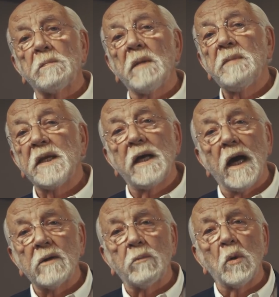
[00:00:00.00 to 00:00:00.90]
maybe
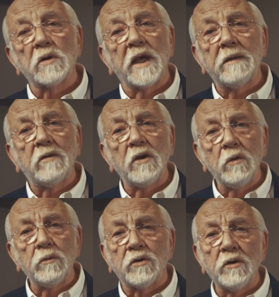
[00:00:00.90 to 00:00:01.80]
God will get to
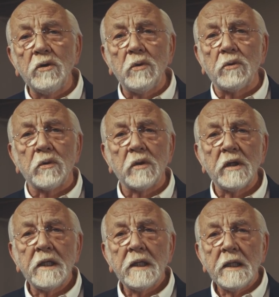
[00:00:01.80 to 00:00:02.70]
you too,
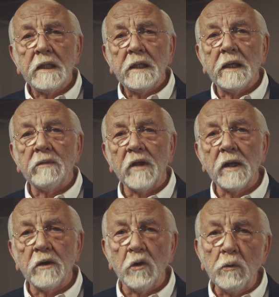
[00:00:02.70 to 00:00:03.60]
and
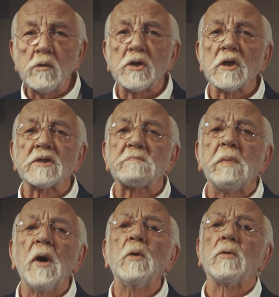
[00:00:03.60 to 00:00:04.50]
then use us
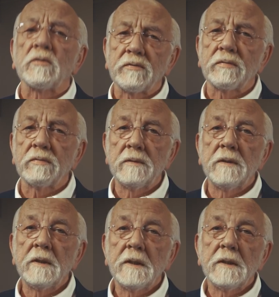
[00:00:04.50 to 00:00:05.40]
both
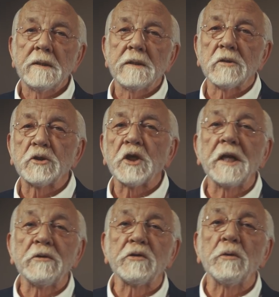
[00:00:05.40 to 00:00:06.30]
to
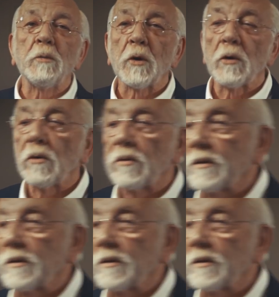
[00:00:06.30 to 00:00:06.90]
change the world.